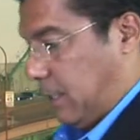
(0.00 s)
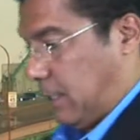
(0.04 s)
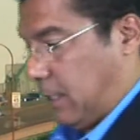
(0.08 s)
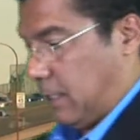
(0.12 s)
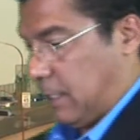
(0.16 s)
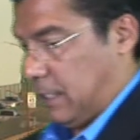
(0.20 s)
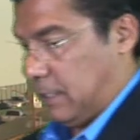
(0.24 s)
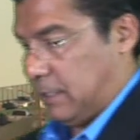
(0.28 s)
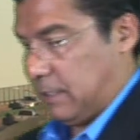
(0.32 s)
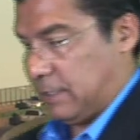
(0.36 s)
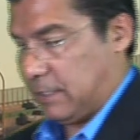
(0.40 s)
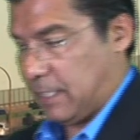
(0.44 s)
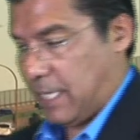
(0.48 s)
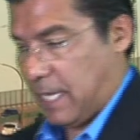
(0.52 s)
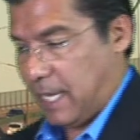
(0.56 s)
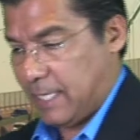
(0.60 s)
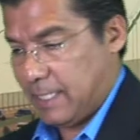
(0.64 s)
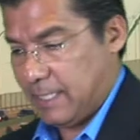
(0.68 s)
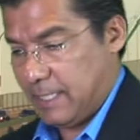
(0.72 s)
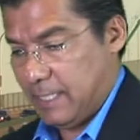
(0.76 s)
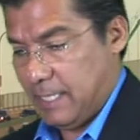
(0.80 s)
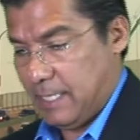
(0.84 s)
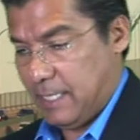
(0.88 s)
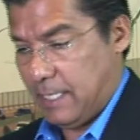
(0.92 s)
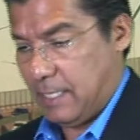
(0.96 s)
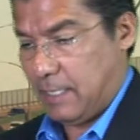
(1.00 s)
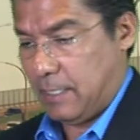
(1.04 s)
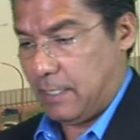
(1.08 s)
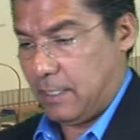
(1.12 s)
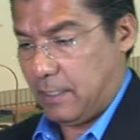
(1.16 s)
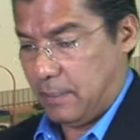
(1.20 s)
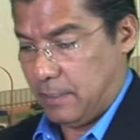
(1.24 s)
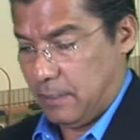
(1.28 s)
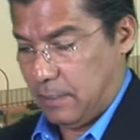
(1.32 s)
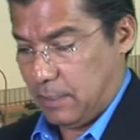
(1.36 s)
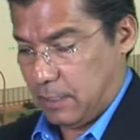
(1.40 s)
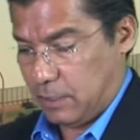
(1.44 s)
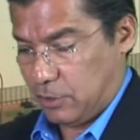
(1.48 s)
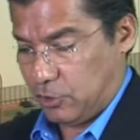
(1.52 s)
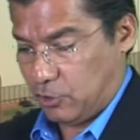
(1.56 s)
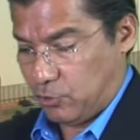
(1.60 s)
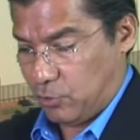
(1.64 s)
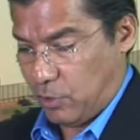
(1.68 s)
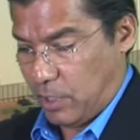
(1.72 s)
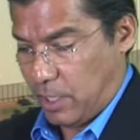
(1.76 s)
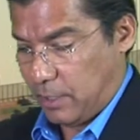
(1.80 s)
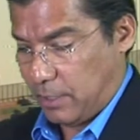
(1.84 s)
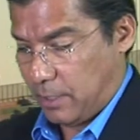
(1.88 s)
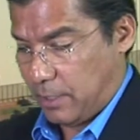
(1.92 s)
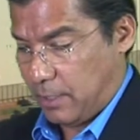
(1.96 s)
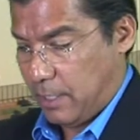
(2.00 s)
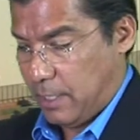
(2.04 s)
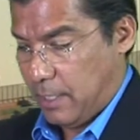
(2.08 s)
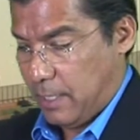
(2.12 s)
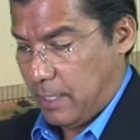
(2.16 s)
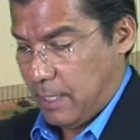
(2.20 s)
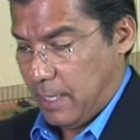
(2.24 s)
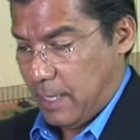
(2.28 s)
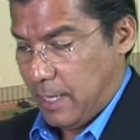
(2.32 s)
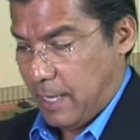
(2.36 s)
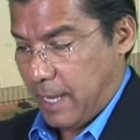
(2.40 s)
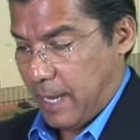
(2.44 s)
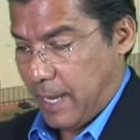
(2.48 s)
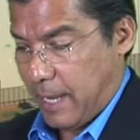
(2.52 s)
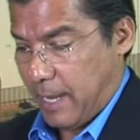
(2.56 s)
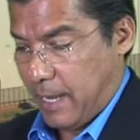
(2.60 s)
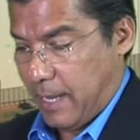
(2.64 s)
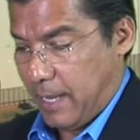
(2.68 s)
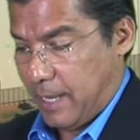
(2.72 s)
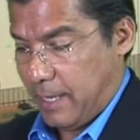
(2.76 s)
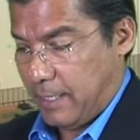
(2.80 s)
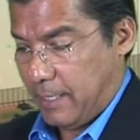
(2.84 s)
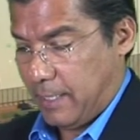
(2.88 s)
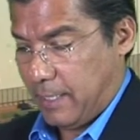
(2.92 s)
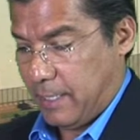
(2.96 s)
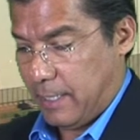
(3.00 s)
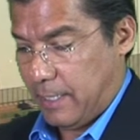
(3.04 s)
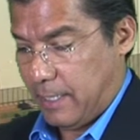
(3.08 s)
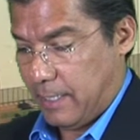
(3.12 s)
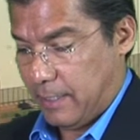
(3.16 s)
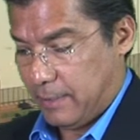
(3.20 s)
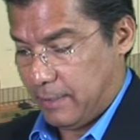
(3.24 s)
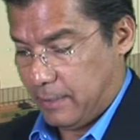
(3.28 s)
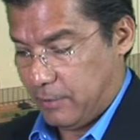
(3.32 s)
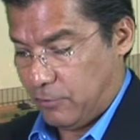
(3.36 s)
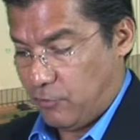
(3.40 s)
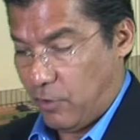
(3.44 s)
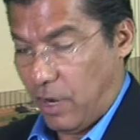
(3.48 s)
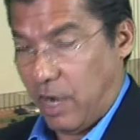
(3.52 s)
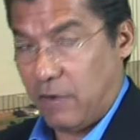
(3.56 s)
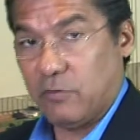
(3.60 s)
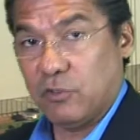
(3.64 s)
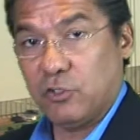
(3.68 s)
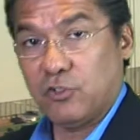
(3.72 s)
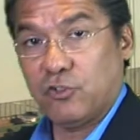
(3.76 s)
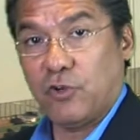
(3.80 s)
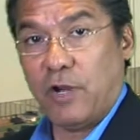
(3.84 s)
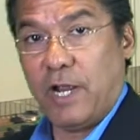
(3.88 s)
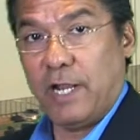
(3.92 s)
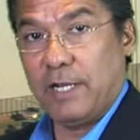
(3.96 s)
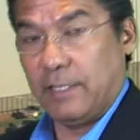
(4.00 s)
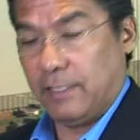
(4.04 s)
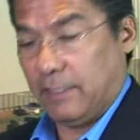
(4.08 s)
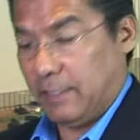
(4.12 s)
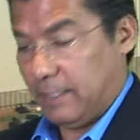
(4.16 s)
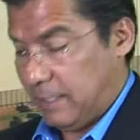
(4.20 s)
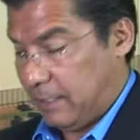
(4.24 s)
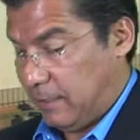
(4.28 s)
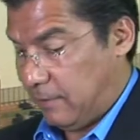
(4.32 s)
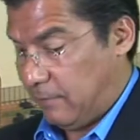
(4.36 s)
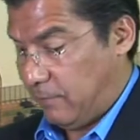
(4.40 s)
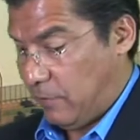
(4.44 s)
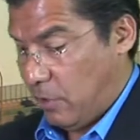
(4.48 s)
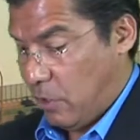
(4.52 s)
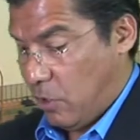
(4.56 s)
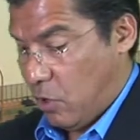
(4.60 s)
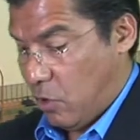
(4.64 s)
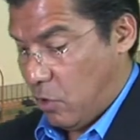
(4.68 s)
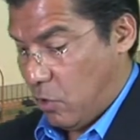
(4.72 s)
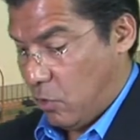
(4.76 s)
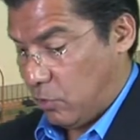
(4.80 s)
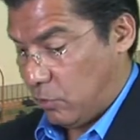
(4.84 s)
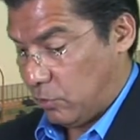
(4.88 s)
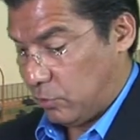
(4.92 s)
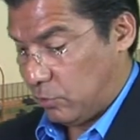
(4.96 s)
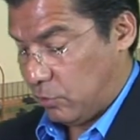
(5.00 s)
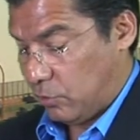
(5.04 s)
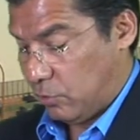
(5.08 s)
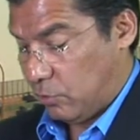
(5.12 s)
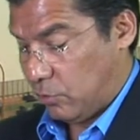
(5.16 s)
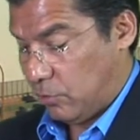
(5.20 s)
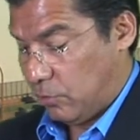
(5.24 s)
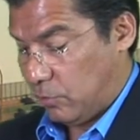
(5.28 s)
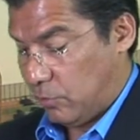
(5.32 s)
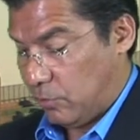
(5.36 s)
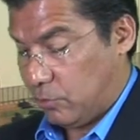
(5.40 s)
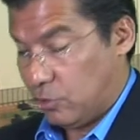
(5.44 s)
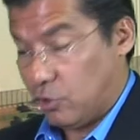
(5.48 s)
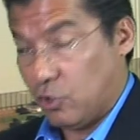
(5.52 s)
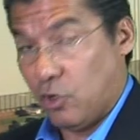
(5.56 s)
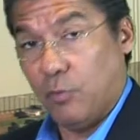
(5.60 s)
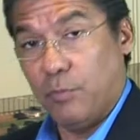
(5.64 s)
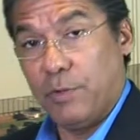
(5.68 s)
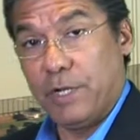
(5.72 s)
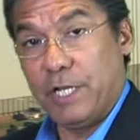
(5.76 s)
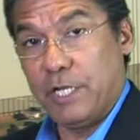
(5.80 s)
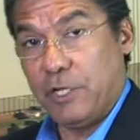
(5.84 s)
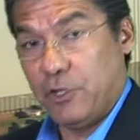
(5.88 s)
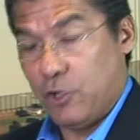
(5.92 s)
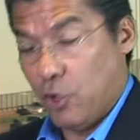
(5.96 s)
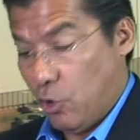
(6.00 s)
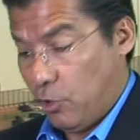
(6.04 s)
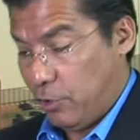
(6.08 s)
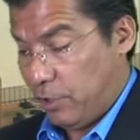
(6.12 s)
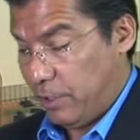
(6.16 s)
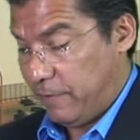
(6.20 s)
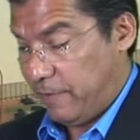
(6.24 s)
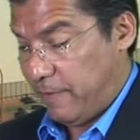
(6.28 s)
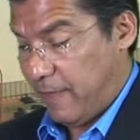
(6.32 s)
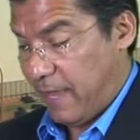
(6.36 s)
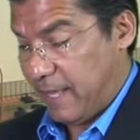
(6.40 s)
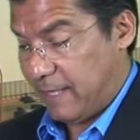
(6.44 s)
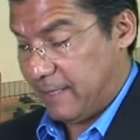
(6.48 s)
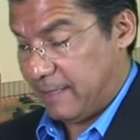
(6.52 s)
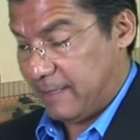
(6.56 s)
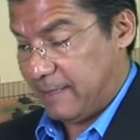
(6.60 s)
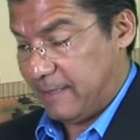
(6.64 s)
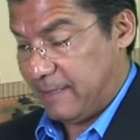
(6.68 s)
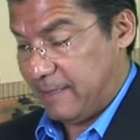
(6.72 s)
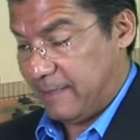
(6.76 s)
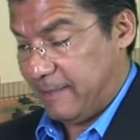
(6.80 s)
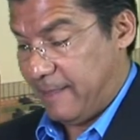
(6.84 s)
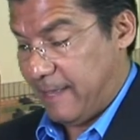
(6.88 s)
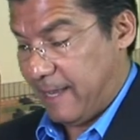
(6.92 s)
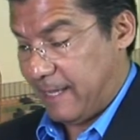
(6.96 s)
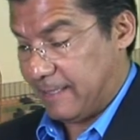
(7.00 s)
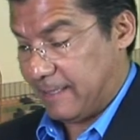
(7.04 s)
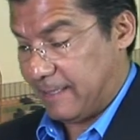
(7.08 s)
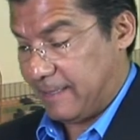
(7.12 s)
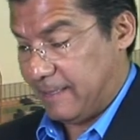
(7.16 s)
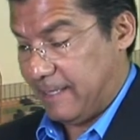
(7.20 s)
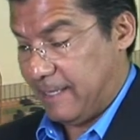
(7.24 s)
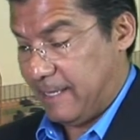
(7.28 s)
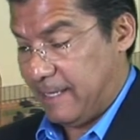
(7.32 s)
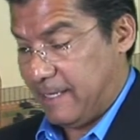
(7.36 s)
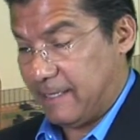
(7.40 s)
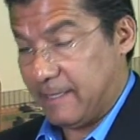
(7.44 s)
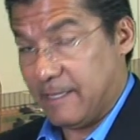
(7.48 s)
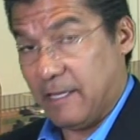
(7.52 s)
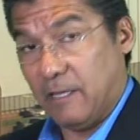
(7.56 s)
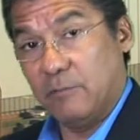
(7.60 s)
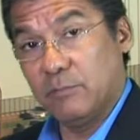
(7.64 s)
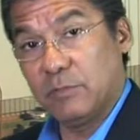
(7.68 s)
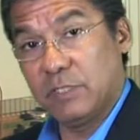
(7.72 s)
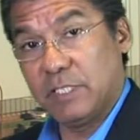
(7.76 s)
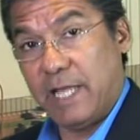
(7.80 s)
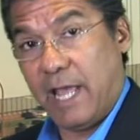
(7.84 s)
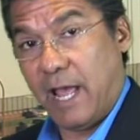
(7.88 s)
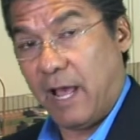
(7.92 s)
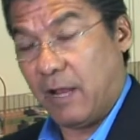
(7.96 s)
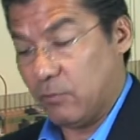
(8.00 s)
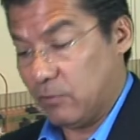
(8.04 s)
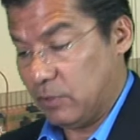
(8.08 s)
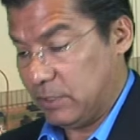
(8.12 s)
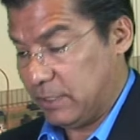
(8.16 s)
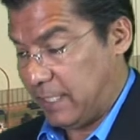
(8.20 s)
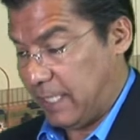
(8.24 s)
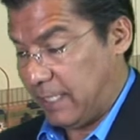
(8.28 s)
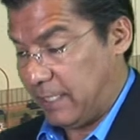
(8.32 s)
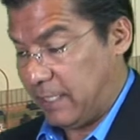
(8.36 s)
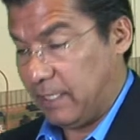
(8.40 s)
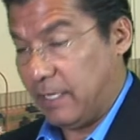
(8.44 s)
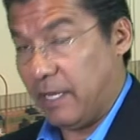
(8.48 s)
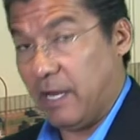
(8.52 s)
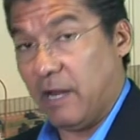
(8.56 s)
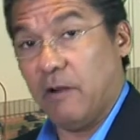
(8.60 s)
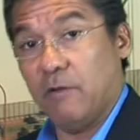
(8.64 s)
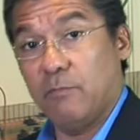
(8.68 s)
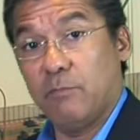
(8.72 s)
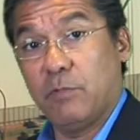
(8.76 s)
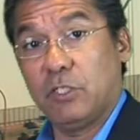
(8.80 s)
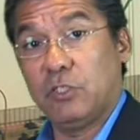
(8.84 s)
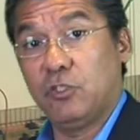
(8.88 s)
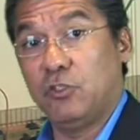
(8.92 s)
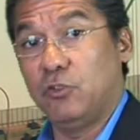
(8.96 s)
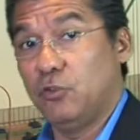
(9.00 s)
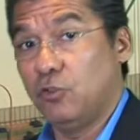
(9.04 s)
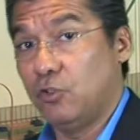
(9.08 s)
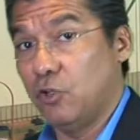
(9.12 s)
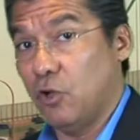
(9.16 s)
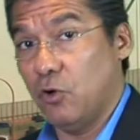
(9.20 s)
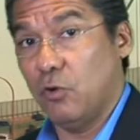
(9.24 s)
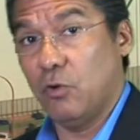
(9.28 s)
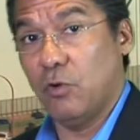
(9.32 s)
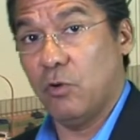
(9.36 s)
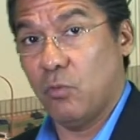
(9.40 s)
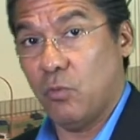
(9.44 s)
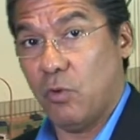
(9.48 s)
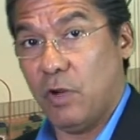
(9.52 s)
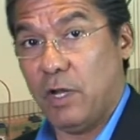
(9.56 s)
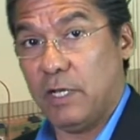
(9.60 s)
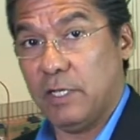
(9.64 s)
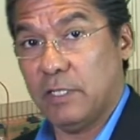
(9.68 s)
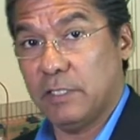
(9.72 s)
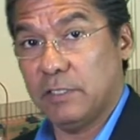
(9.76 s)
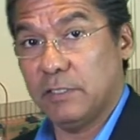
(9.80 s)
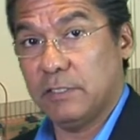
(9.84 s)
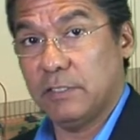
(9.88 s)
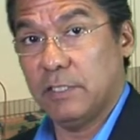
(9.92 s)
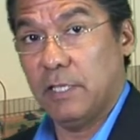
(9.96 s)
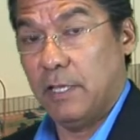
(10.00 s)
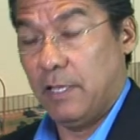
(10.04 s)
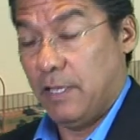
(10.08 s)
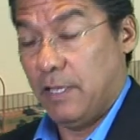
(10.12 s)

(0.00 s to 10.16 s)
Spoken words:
inside the truck, and the driver's trying to leave, or nobody noted that the thumbs down was taken care of, but you know it was.